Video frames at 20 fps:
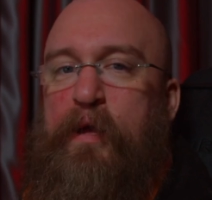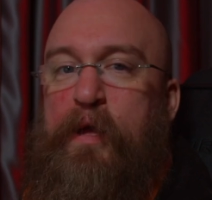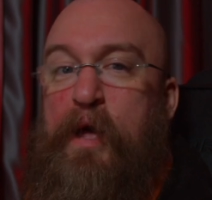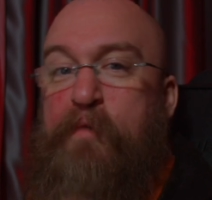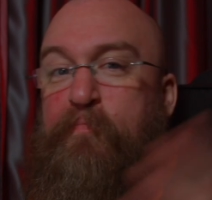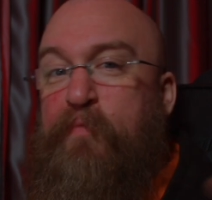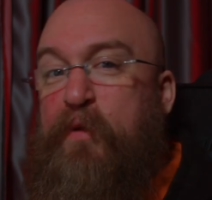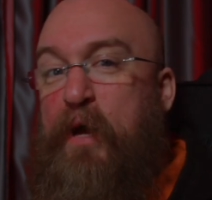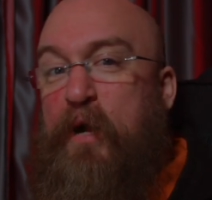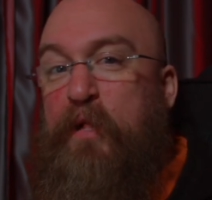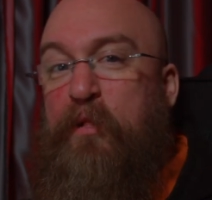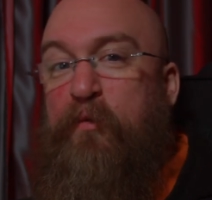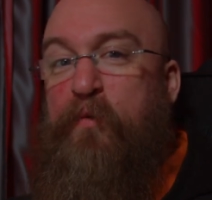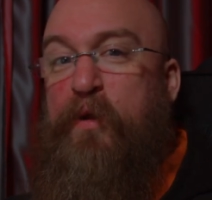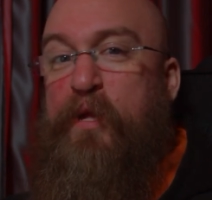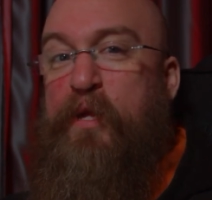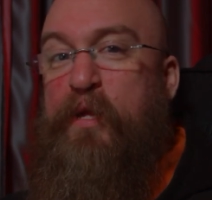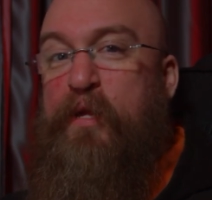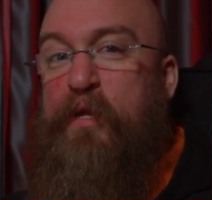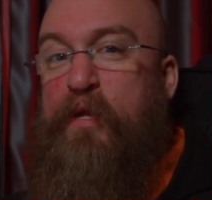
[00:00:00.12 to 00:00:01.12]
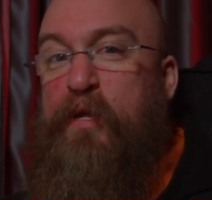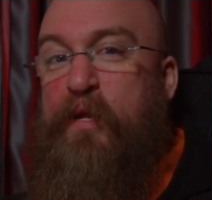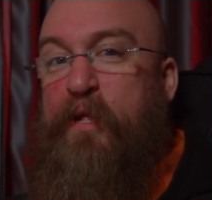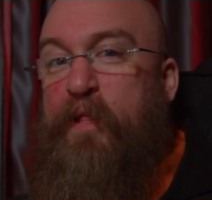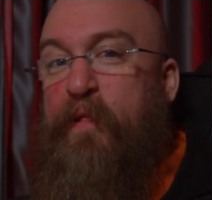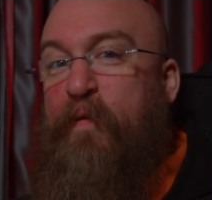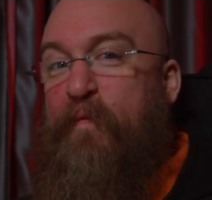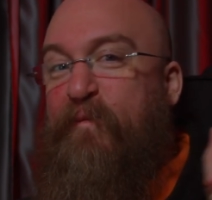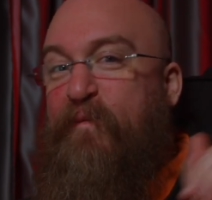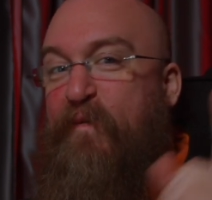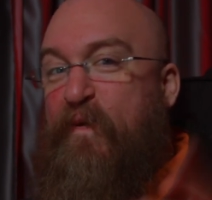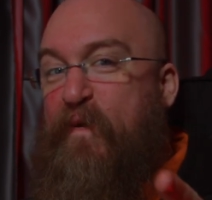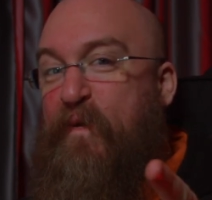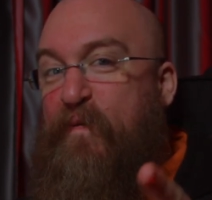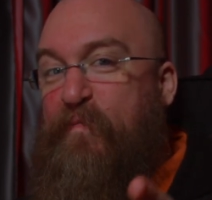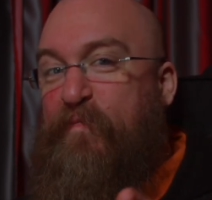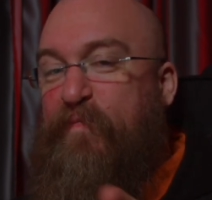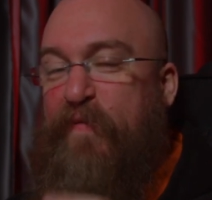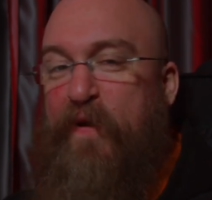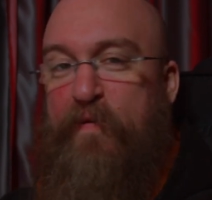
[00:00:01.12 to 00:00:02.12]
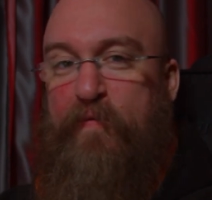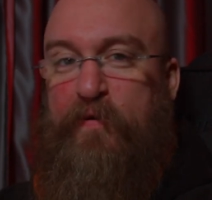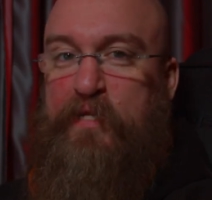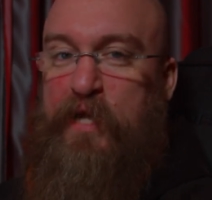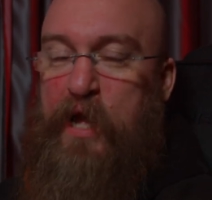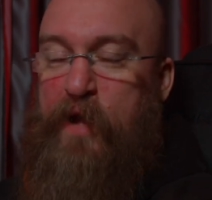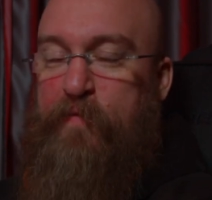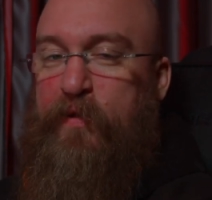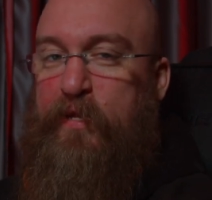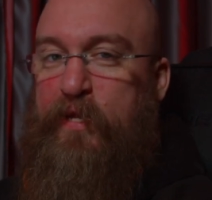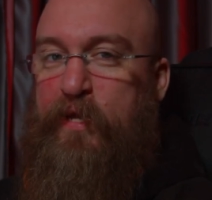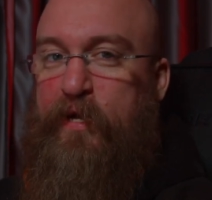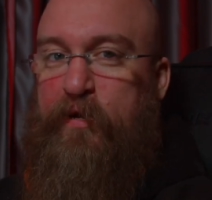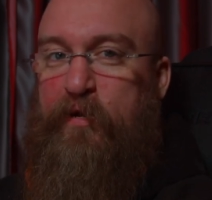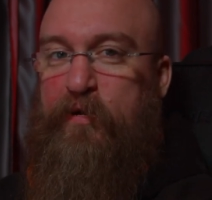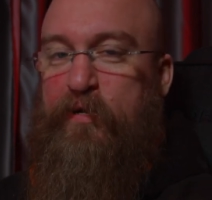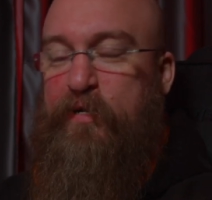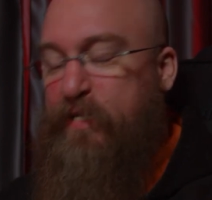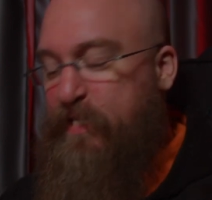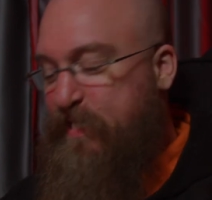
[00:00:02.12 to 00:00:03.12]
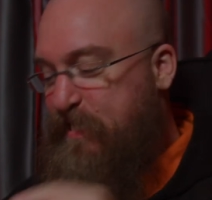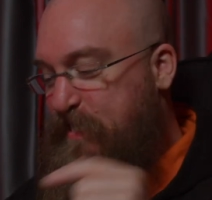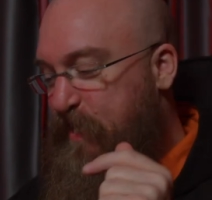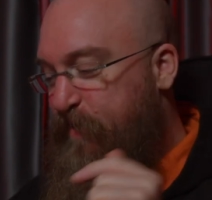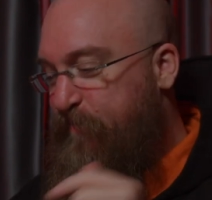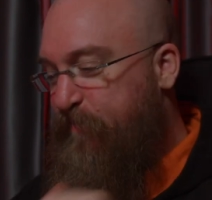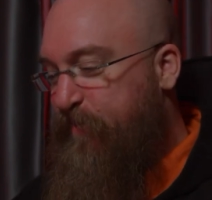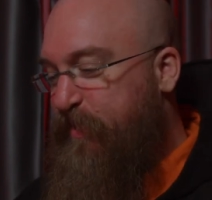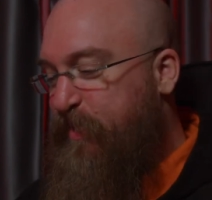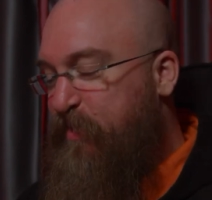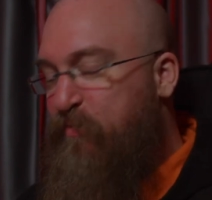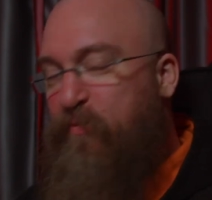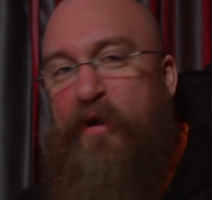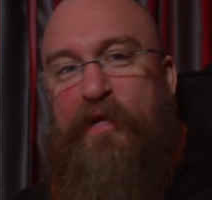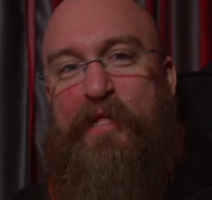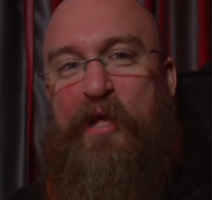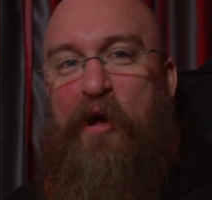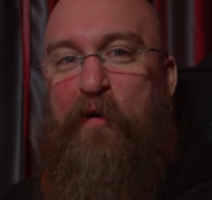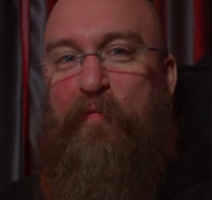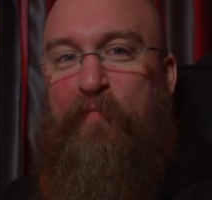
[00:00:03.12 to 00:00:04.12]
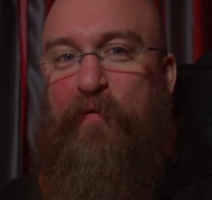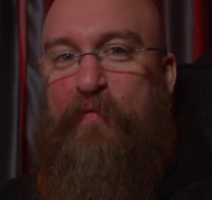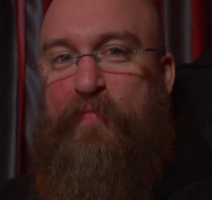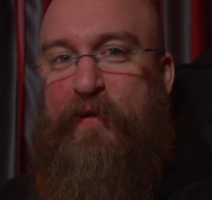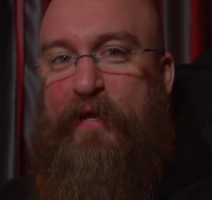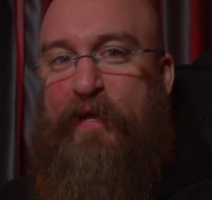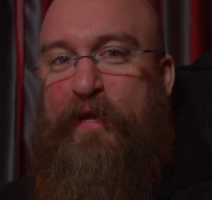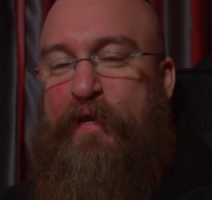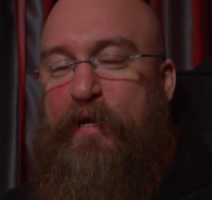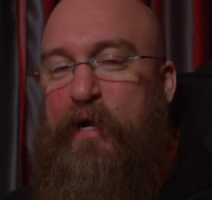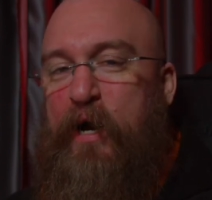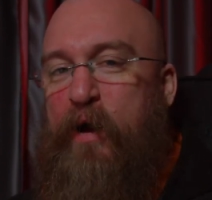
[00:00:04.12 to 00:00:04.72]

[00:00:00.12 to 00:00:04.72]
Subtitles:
Happy Halloween! Favorite time of year is definitely right now for me.